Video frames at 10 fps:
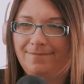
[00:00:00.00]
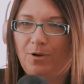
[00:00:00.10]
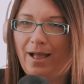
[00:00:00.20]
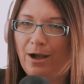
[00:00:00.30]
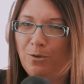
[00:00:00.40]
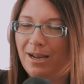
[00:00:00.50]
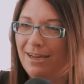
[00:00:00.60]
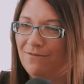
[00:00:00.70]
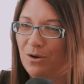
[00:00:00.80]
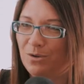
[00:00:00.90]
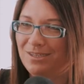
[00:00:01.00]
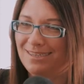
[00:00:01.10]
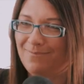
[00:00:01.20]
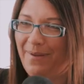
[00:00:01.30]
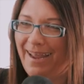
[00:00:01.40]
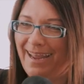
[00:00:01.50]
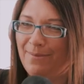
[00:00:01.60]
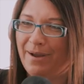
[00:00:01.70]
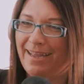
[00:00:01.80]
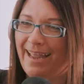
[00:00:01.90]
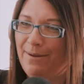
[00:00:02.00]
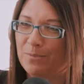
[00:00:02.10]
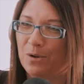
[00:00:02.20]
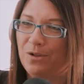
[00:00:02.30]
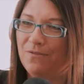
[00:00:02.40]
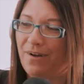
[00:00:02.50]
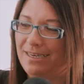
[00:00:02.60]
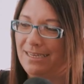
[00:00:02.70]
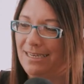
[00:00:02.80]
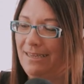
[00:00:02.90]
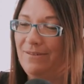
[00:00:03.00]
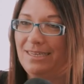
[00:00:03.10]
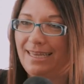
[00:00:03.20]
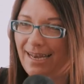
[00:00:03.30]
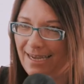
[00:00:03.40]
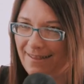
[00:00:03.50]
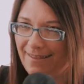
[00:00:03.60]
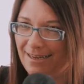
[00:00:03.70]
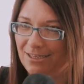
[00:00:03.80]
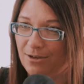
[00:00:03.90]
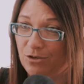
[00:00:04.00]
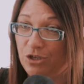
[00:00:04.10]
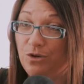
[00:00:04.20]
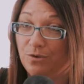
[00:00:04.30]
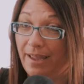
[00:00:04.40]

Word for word: well, how would I have known to pay by April if I didn't even get anything until June?